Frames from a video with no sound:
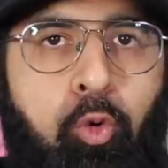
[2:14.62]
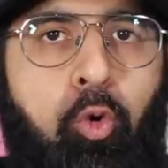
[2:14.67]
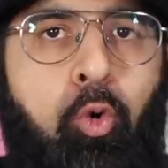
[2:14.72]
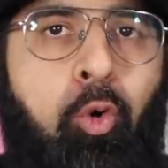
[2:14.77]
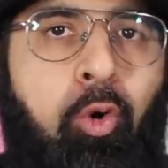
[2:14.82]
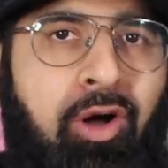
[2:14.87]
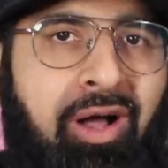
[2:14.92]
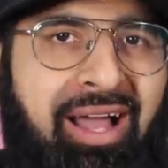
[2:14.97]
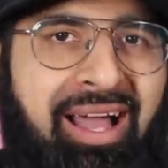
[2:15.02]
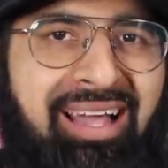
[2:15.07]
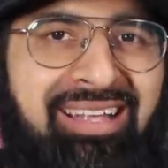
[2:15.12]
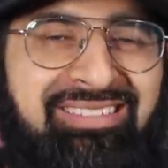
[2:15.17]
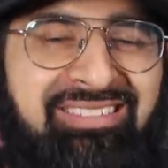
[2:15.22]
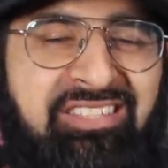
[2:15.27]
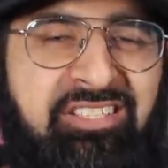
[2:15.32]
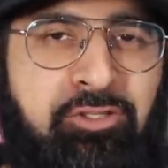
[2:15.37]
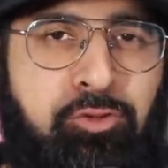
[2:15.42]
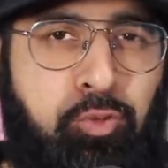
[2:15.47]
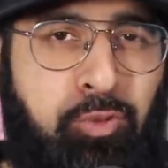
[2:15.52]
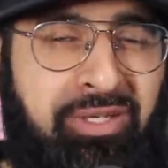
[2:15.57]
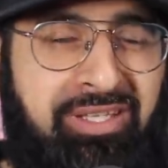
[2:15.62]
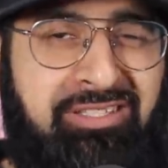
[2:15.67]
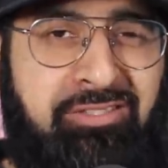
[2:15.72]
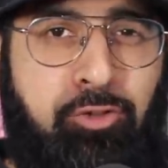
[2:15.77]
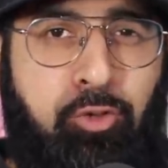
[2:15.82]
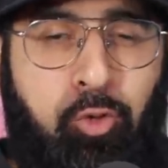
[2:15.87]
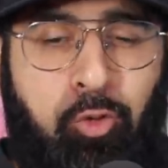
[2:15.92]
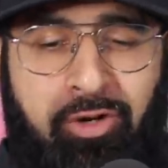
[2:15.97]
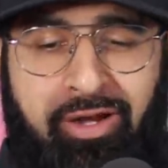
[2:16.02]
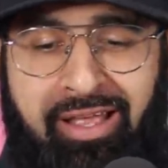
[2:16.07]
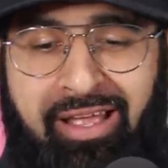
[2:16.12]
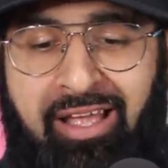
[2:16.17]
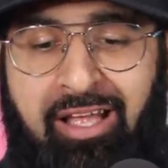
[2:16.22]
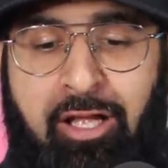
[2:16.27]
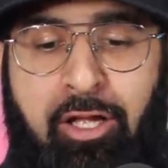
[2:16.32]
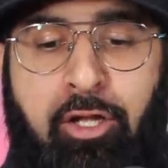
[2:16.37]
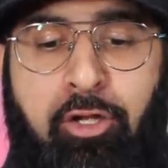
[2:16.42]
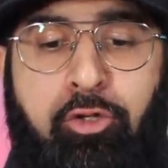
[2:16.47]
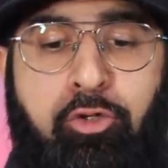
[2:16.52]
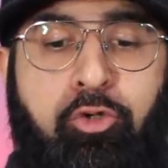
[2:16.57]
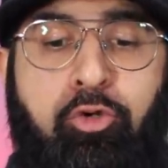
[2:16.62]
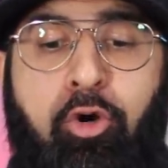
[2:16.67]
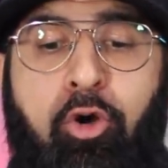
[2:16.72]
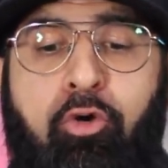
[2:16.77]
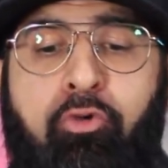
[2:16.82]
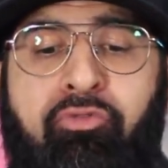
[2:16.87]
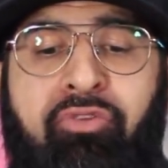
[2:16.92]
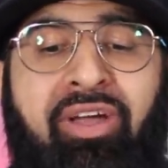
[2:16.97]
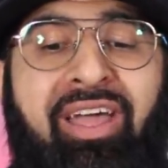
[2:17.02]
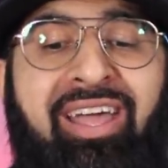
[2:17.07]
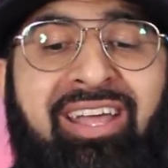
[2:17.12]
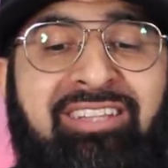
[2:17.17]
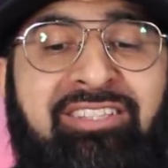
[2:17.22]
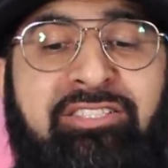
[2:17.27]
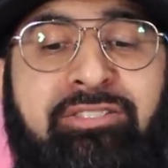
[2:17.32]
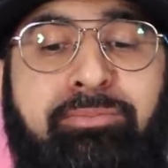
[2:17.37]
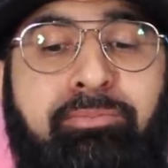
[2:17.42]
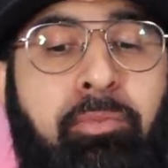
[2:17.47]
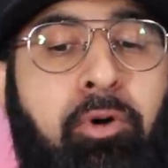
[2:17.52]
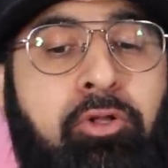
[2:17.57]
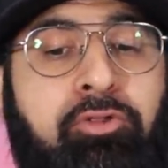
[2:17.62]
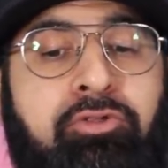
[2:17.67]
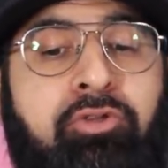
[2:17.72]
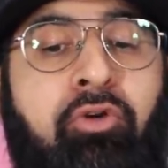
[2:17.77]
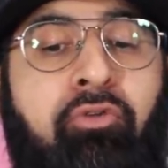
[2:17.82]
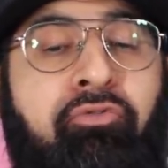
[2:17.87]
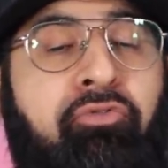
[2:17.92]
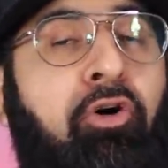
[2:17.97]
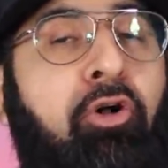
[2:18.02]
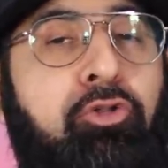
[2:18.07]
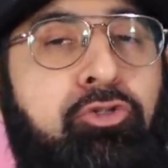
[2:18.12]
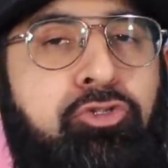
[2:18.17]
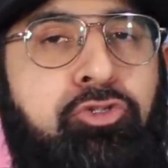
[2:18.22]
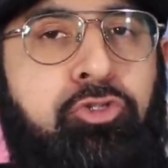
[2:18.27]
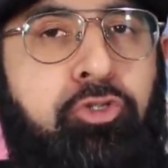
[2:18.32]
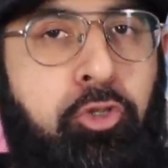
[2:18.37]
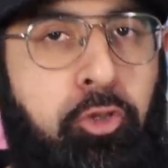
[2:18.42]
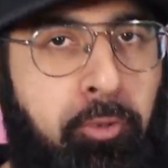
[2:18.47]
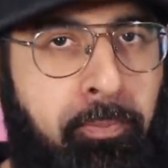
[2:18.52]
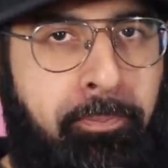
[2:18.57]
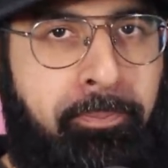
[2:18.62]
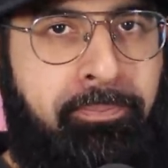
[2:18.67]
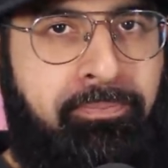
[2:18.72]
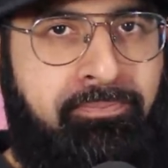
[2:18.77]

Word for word: or as the Swedes call it, grov hits mot folksgrupp.